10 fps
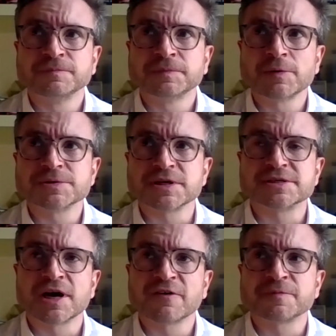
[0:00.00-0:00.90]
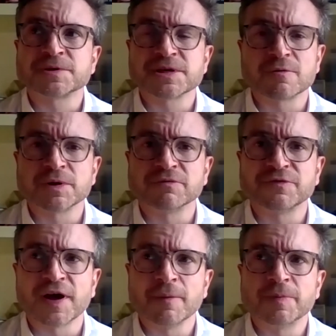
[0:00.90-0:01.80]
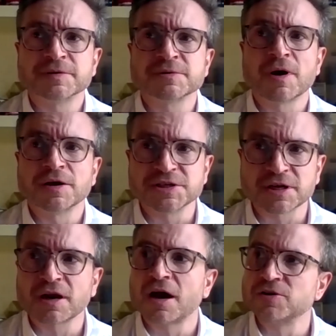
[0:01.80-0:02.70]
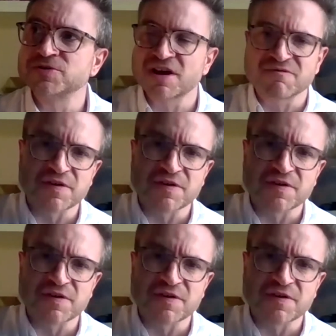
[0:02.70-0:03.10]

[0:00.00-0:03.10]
I wouldn't say tough because that would be unfair, but demanding client who set